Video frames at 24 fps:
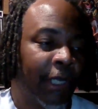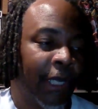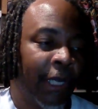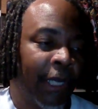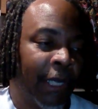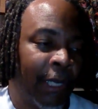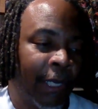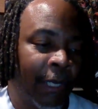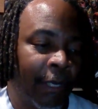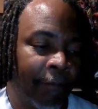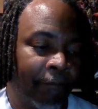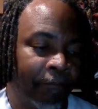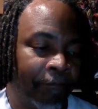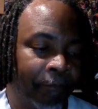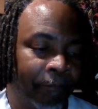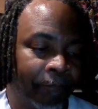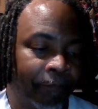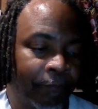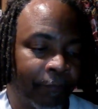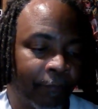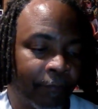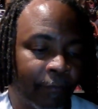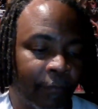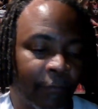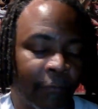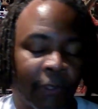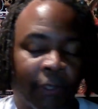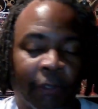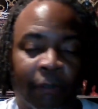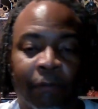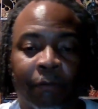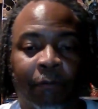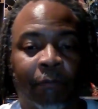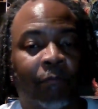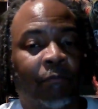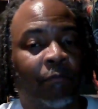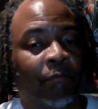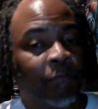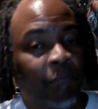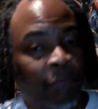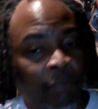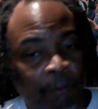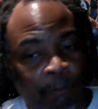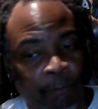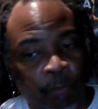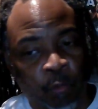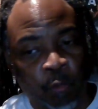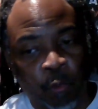Number
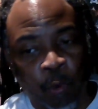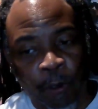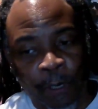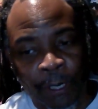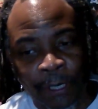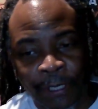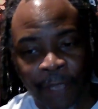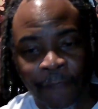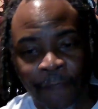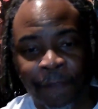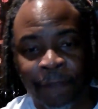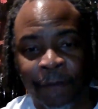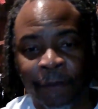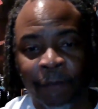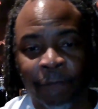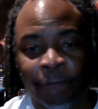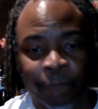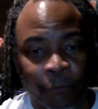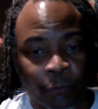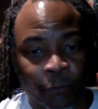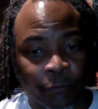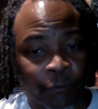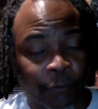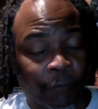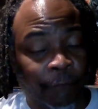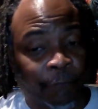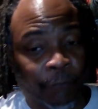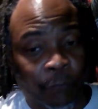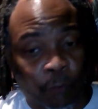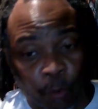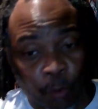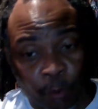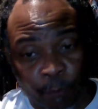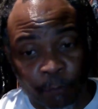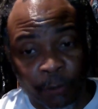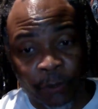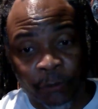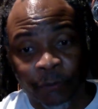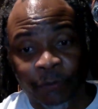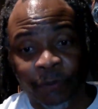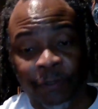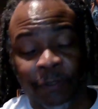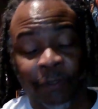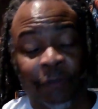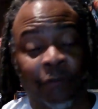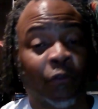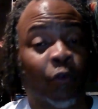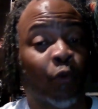one, I think first and
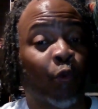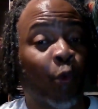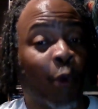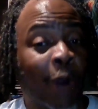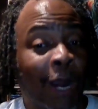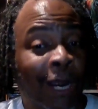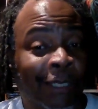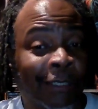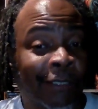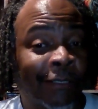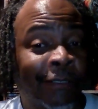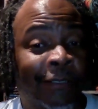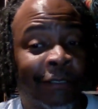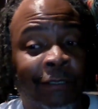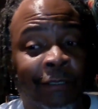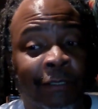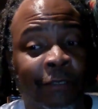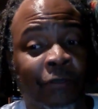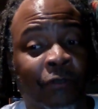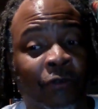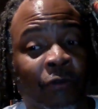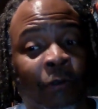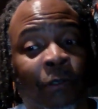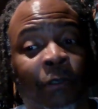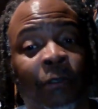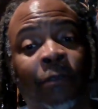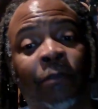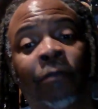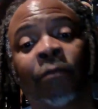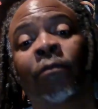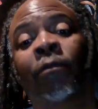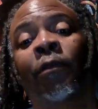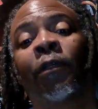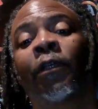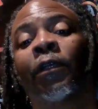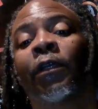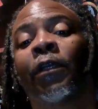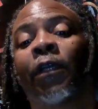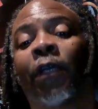foremost is quality control.